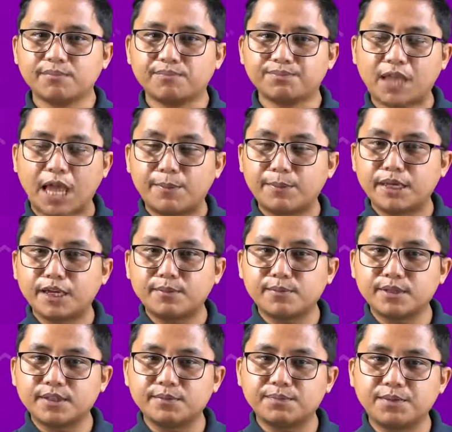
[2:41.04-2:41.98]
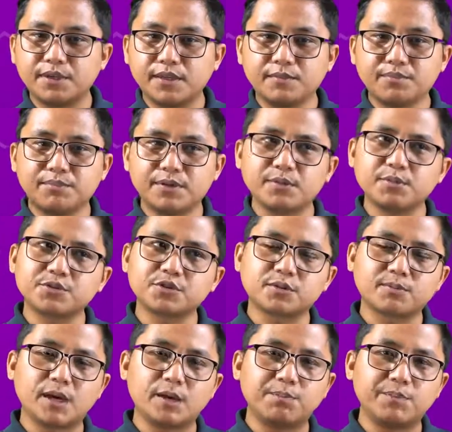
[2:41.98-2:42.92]
timing ama di p
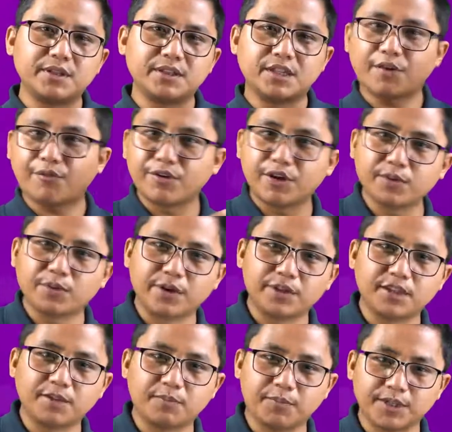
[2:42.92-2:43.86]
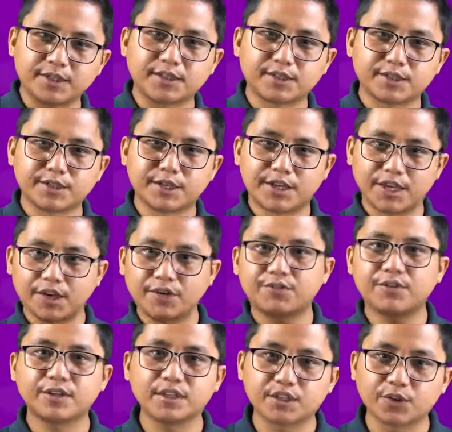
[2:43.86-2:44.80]
busuk main p definite or hindi p dana
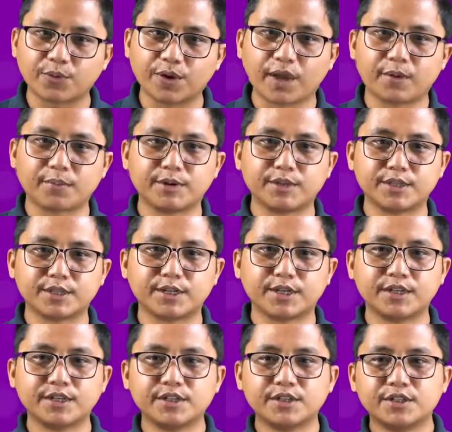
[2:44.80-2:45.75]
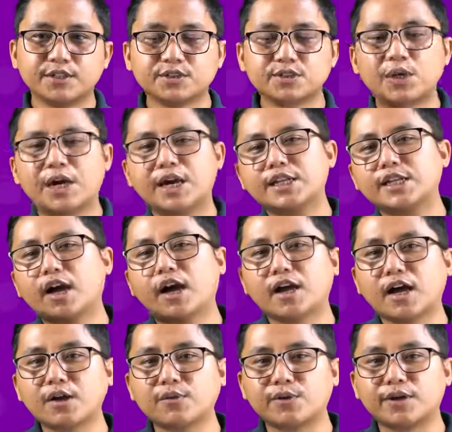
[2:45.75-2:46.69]
every day to we have ni dana. So ay
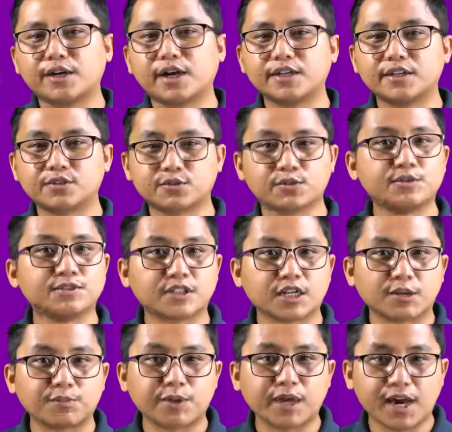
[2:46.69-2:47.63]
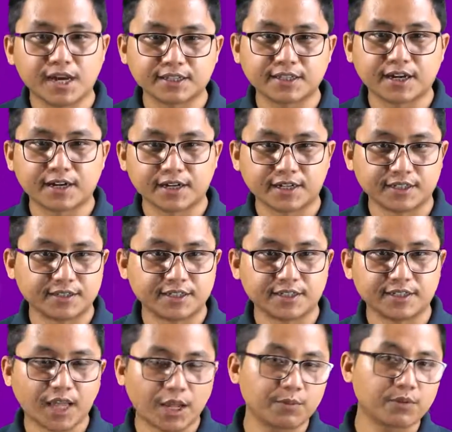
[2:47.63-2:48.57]
angang oy nga school chala may hay
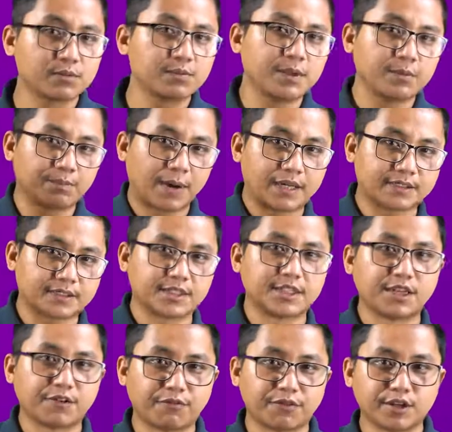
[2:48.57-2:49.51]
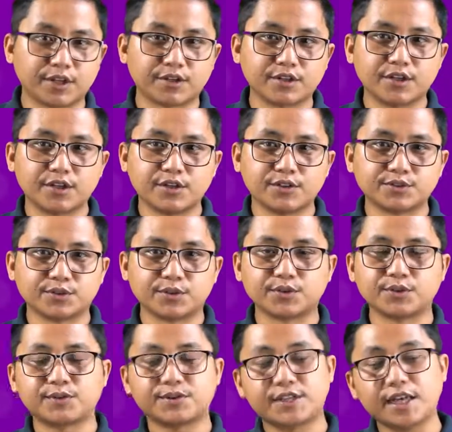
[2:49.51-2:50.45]
taragadi, that will be past indefinite.
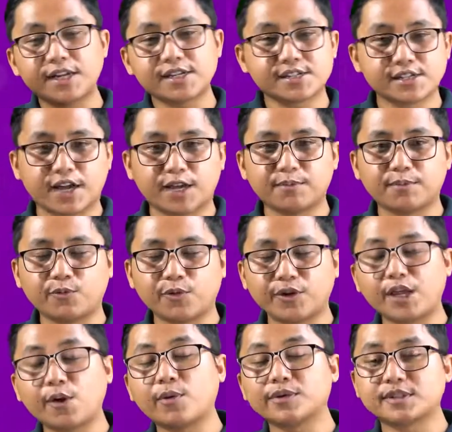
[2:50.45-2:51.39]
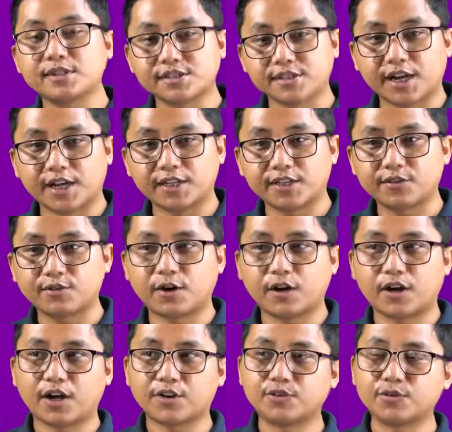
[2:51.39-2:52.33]
So that time when I was a child
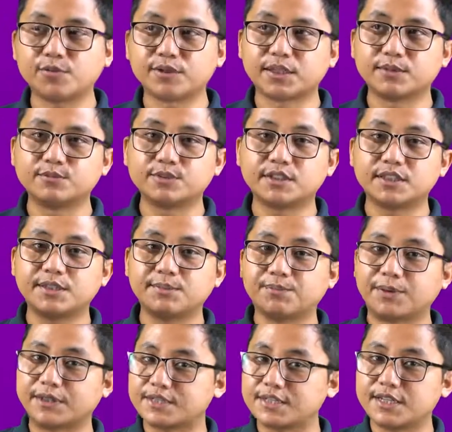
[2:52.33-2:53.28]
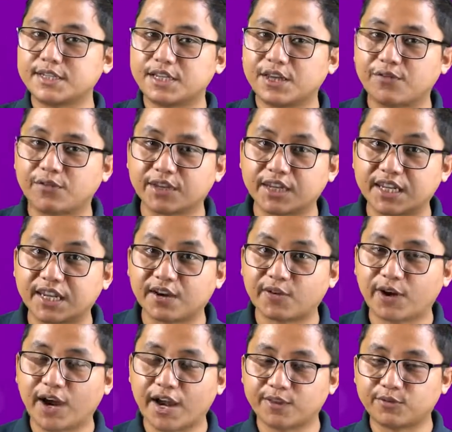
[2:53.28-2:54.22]
ko adu matambu the present indefinite ne
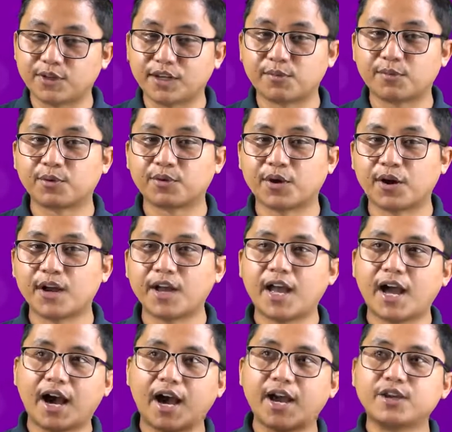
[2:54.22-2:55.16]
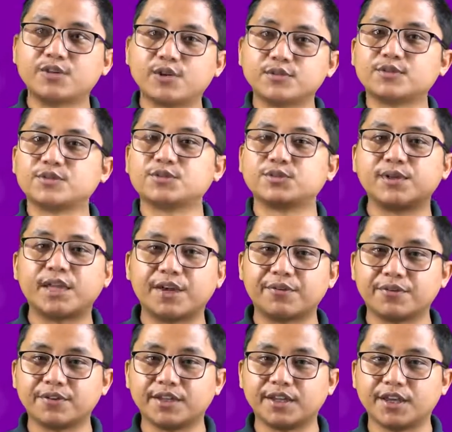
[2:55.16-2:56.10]
hay dwinebo ko I go to school
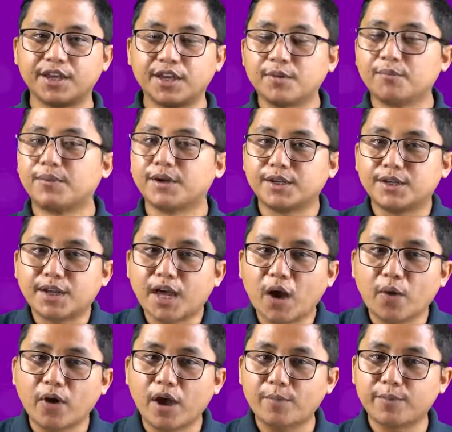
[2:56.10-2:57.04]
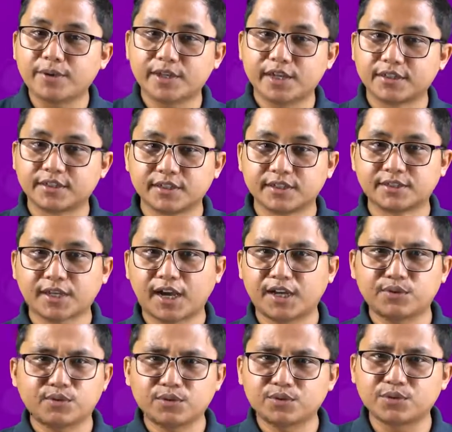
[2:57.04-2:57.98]
every day. But now I'm an adult,
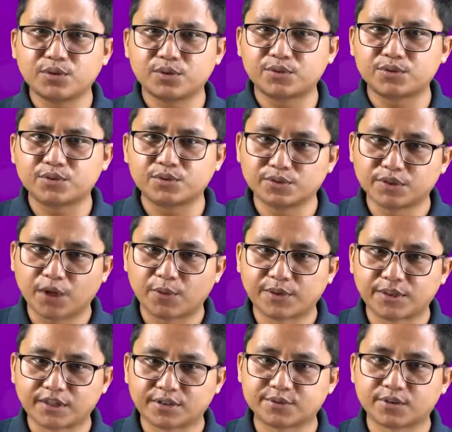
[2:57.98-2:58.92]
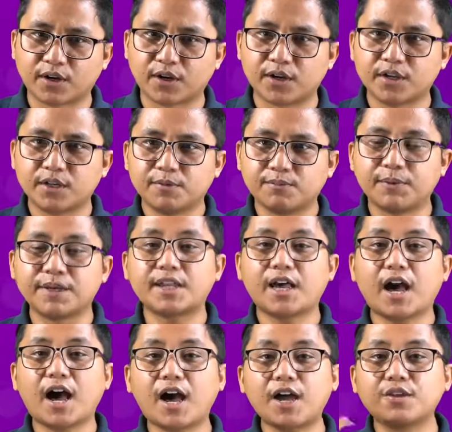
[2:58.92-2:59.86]
I don't go to school nowadays ko, but
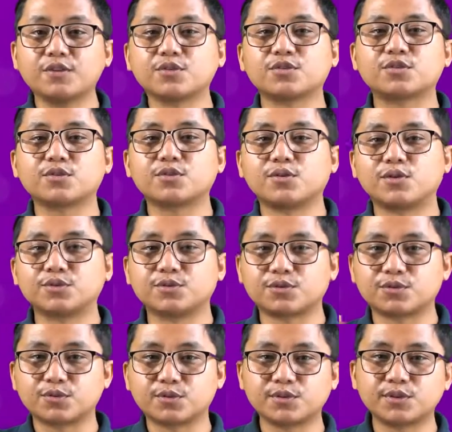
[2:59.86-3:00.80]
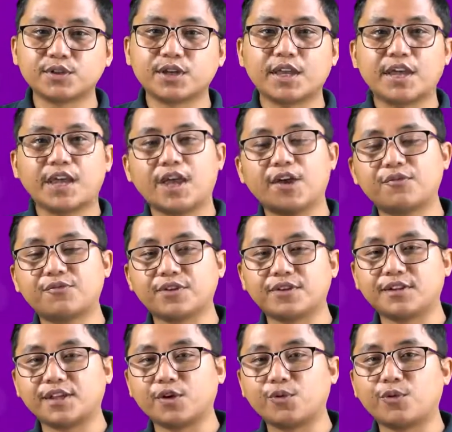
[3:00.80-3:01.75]
I used to go to school every
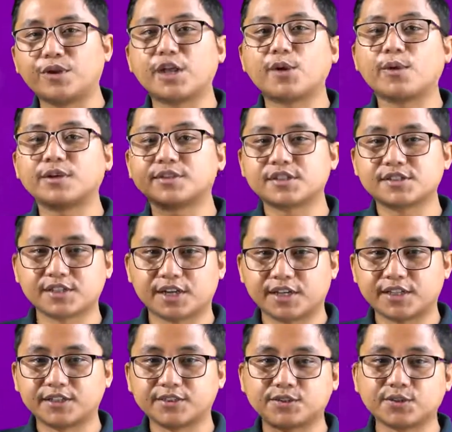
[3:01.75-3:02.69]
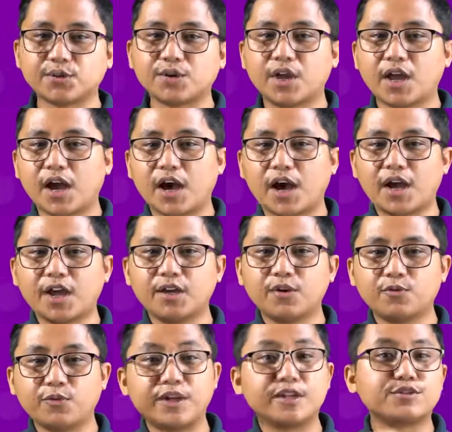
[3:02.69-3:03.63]
day when I was a child. So I
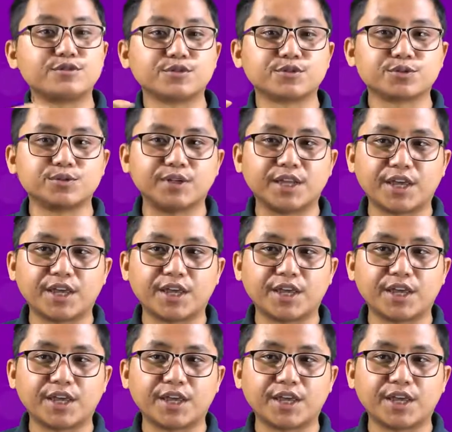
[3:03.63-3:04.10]
went to school